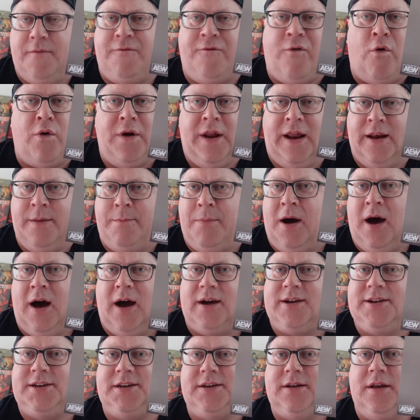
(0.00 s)

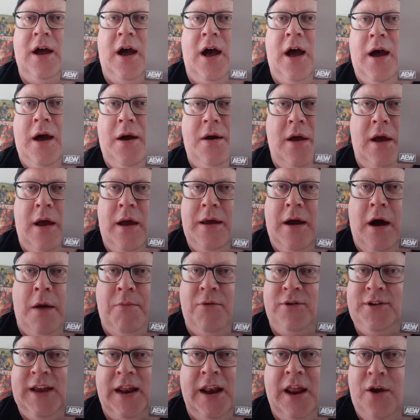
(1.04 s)
$40
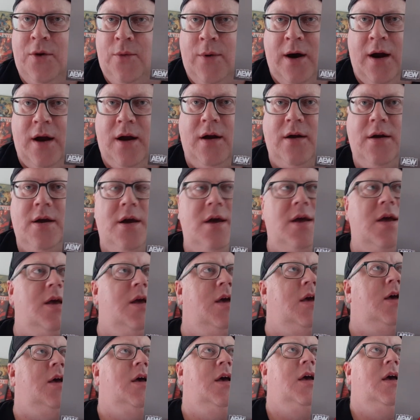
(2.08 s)
almost anywhere.
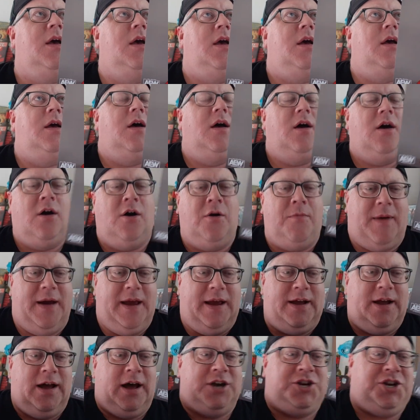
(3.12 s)
Oh my
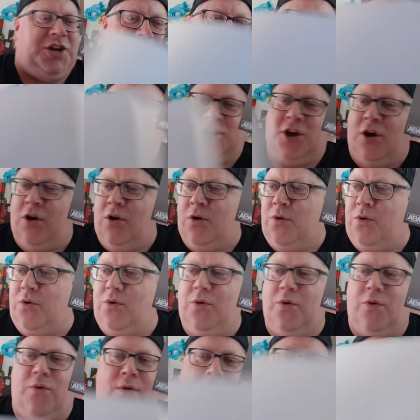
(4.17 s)
gosh, that is
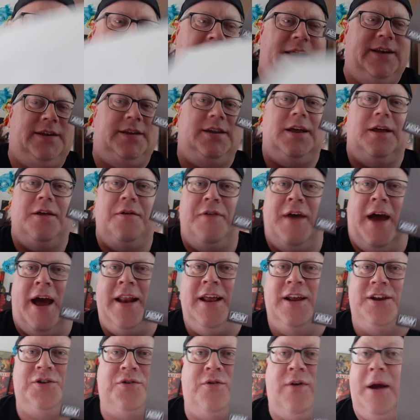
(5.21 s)
so great. That
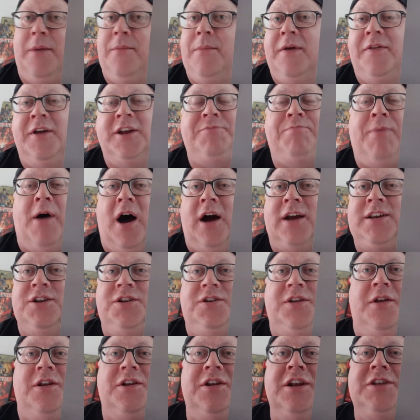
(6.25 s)
is great. Man, this
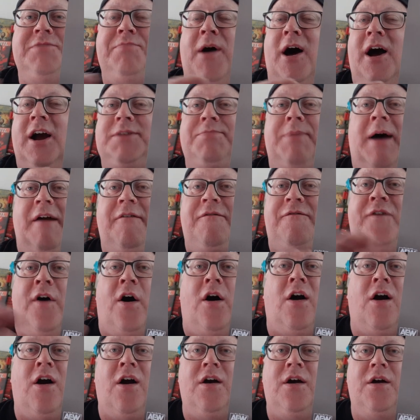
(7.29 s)
box by
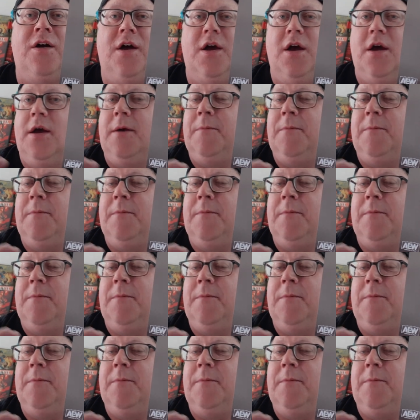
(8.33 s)
far